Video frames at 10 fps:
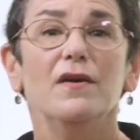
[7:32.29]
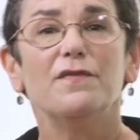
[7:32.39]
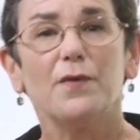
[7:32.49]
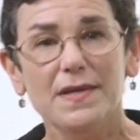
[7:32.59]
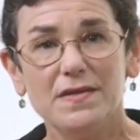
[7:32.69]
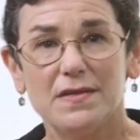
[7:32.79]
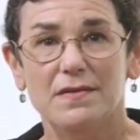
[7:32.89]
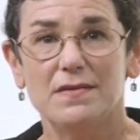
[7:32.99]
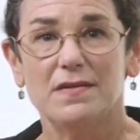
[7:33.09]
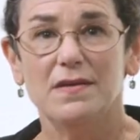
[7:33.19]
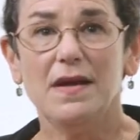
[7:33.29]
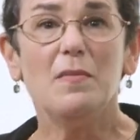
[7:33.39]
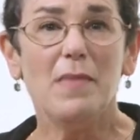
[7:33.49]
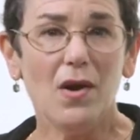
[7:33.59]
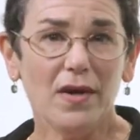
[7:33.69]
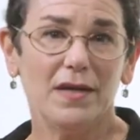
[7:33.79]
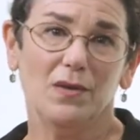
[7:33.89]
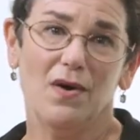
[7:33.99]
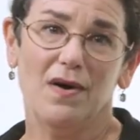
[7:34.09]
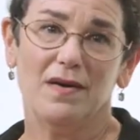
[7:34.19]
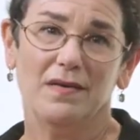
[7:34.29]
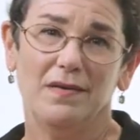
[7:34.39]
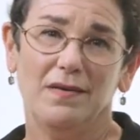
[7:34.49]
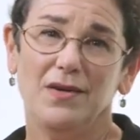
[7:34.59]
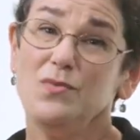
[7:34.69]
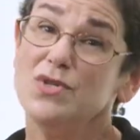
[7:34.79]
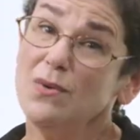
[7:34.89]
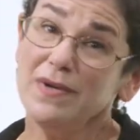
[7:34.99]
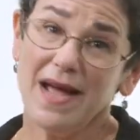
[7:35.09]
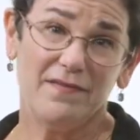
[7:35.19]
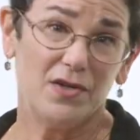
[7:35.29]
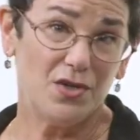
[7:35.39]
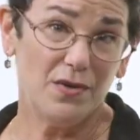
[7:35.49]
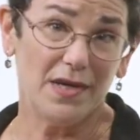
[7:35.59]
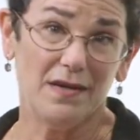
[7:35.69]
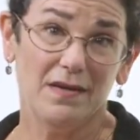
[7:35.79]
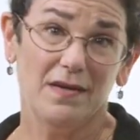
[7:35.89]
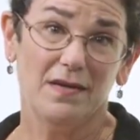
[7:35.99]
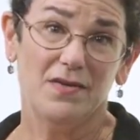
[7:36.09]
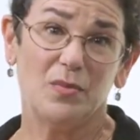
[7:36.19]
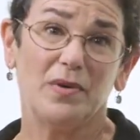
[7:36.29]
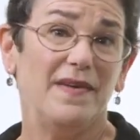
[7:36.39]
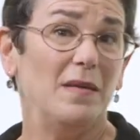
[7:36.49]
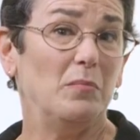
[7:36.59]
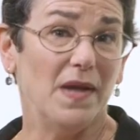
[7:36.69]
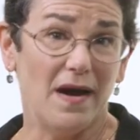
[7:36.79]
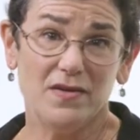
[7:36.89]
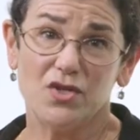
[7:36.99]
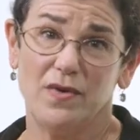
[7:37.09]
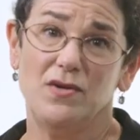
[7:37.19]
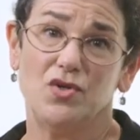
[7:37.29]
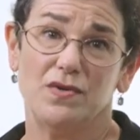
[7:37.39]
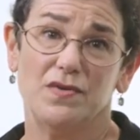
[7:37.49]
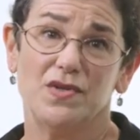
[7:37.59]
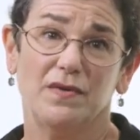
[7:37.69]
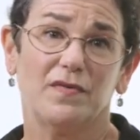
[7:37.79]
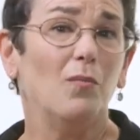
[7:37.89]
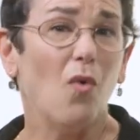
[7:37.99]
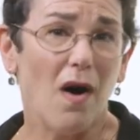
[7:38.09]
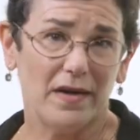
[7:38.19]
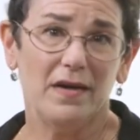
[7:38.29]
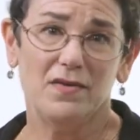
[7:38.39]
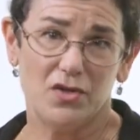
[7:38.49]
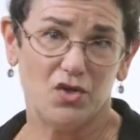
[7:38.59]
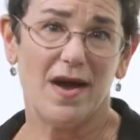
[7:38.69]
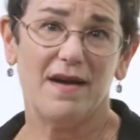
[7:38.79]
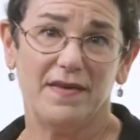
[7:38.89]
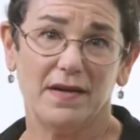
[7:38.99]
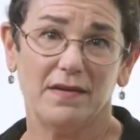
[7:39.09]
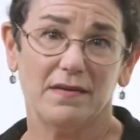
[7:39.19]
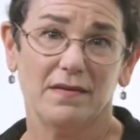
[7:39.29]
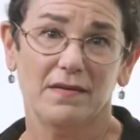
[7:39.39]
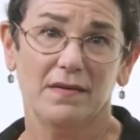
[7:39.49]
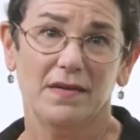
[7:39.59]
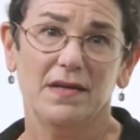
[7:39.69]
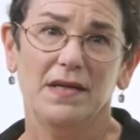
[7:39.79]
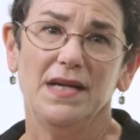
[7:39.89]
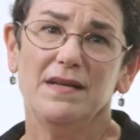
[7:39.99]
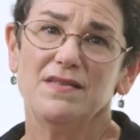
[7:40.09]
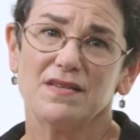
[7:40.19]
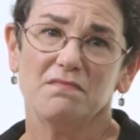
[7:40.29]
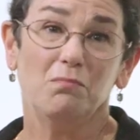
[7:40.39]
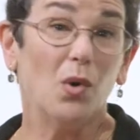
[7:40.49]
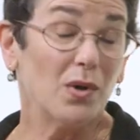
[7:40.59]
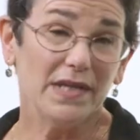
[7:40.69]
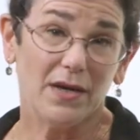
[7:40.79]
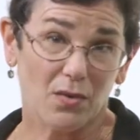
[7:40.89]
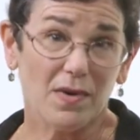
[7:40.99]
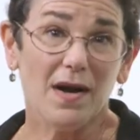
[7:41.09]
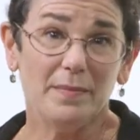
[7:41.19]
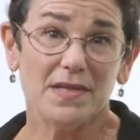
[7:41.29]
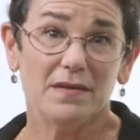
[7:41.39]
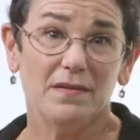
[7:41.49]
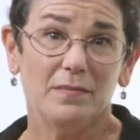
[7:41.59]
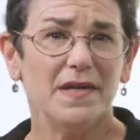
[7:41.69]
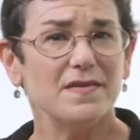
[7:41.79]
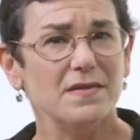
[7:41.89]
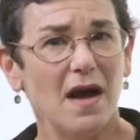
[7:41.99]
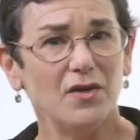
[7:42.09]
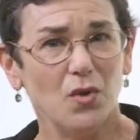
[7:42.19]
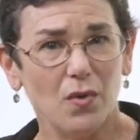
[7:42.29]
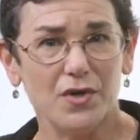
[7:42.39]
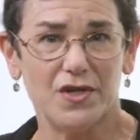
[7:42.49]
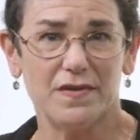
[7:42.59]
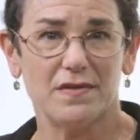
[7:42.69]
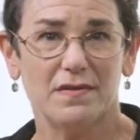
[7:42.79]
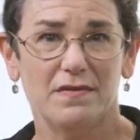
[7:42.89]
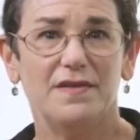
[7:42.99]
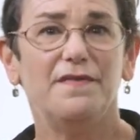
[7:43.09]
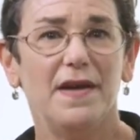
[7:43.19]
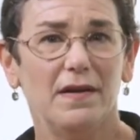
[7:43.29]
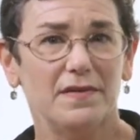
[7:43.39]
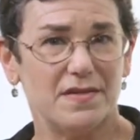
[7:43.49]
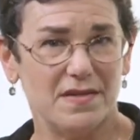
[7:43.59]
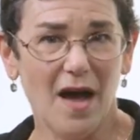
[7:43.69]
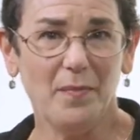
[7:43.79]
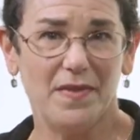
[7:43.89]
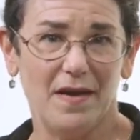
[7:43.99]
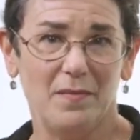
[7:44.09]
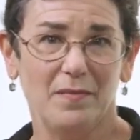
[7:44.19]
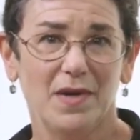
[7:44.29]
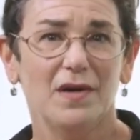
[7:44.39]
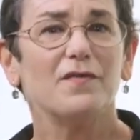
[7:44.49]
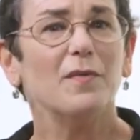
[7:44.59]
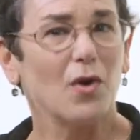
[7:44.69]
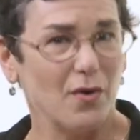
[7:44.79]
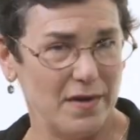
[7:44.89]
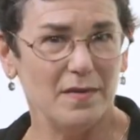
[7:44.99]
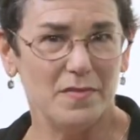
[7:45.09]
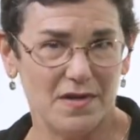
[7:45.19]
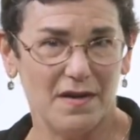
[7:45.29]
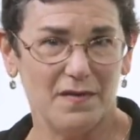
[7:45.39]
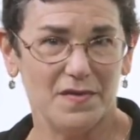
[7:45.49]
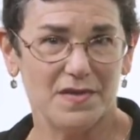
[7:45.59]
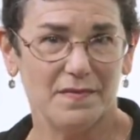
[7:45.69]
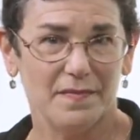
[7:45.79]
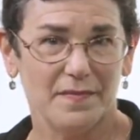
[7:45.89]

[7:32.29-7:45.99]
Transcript: For instance, in American law, you don't have a duty to prevent blind strangers from walking into traffic. It's morally corrupt, but it's not tortious to fail to stop them from hurting themselves.